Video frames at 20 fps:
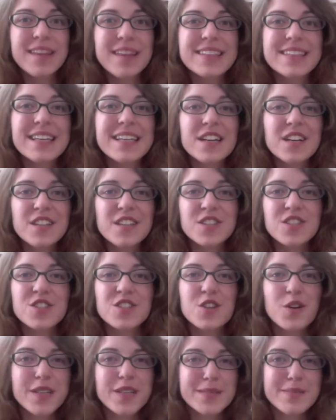This year is
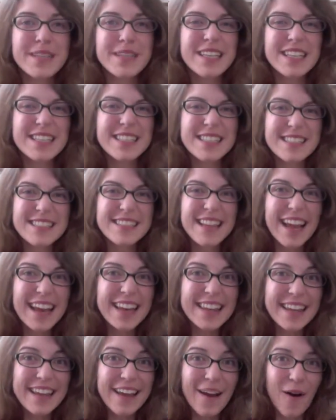just going to be
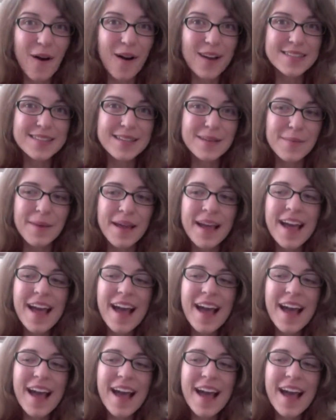insanely awesome.